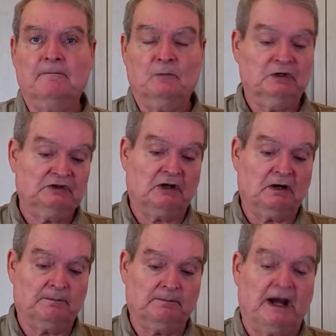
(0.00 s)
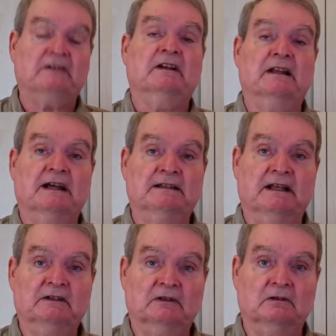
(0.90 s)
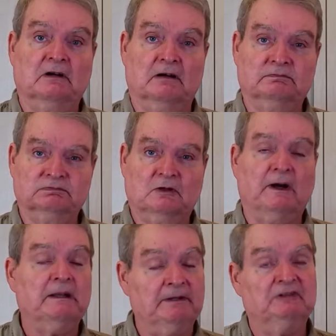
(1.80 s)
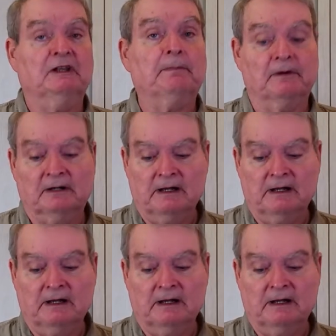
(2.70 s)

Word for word: which are practically identical, are quite a bit cheaper,